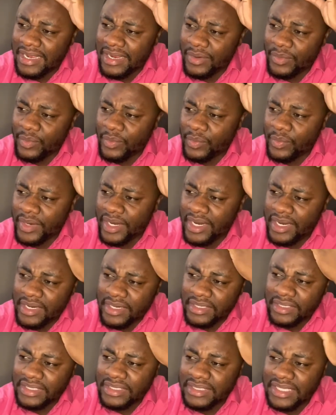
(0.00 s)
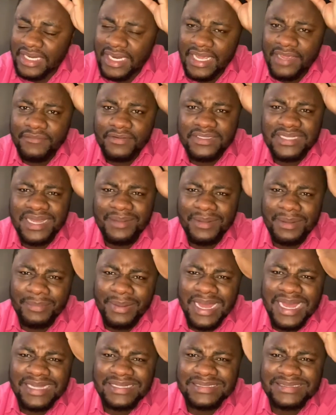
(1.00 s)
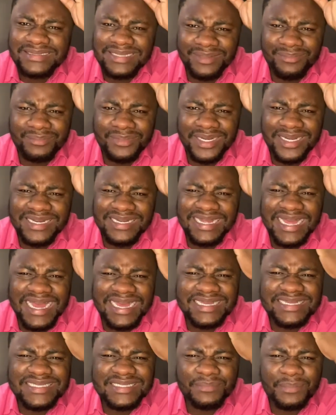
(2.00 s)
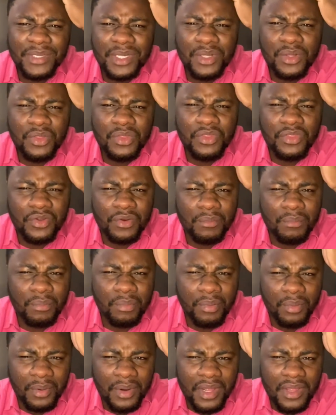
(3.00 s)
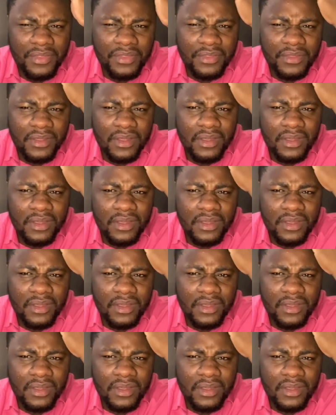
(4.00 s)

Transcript: rarely, that every time I pass somebody, I can smell their breath